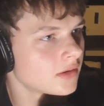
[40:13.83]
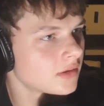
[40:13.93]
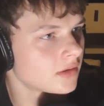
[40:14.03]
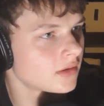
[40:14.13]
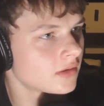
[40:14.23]

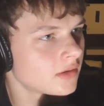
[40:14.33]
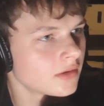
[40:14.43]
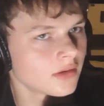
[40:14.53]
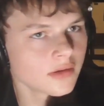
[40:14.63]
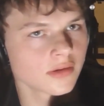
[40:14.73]
I just
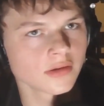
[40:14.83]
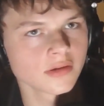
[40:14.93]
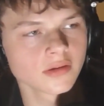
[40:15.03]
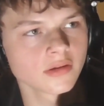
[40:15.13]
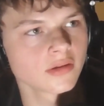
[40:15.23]
mean
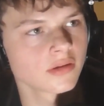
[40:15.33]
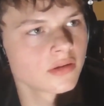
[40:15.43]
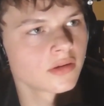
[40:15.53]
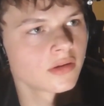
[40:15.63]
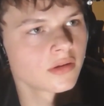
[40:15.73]

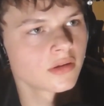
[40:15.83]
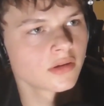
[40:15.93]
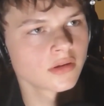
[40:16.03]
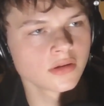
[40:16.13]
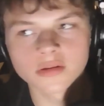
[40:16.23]

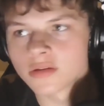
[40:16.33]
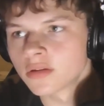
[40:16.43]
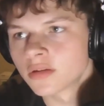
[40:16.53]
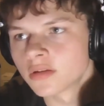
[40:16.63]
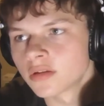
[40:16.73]
by
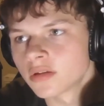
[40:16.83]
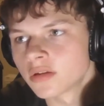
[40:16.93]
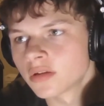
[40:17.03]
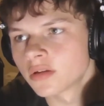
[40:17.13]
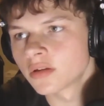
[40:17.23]
telling people
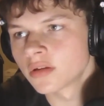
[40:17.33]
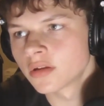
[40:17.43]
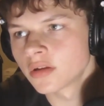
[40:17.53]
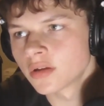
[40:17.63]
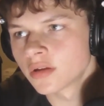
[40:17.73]
that they
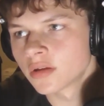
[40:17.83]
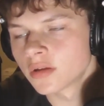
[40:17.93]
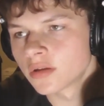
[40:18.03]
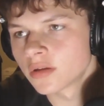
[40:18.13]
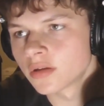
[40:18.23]
can
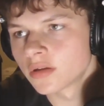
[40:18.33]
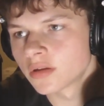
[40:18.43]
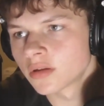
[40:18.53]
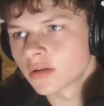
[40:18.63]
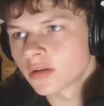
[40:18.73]
become a
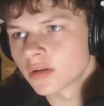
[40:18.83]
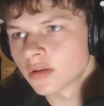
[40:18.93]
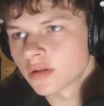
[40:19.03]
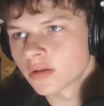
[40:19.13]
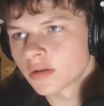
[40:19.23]

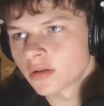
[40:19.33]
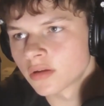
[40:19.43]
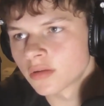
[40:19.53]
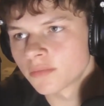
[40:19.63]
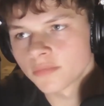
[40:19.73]
transgender
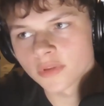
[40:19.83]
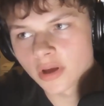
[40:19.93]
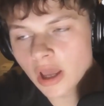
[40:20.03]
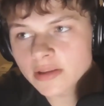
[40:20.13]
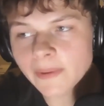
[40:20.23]

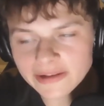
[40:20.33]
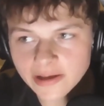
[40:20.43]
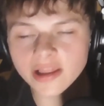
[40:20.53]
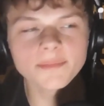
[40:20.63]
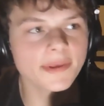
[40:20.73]
when
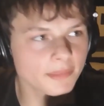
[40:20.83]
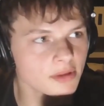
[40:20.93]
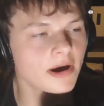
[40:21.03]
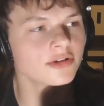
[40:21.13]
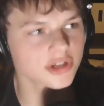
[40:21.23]
a lot
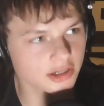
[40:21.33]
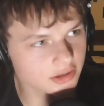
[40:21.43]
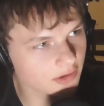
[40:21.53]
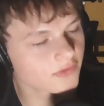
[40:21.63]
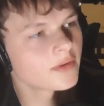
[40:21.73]
of the time
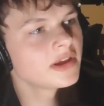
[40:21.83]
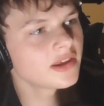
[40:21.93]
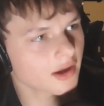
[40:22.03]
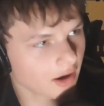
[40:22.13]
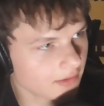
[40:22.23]
they might
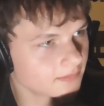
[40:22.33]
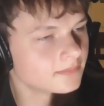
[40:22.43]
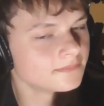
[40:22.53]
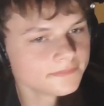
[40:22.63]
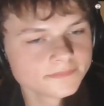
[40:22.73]
just be a
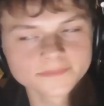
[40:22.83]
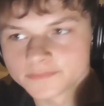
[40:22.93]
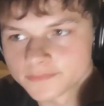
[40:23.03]
normal.